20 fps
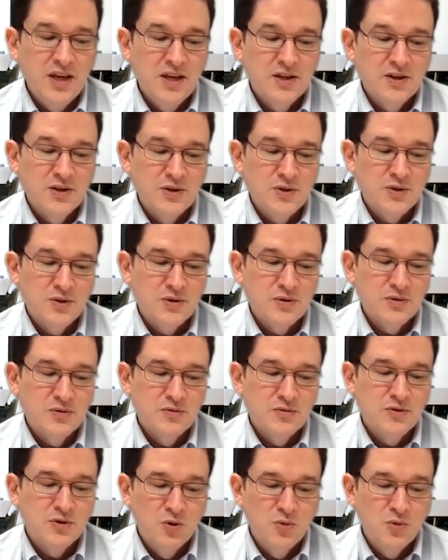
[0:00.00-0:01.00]
is
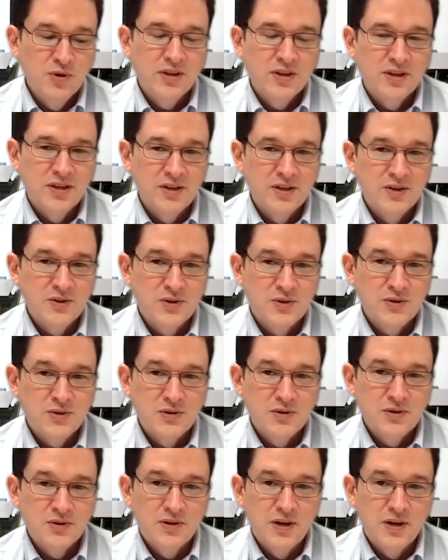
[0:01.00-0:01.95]
doing this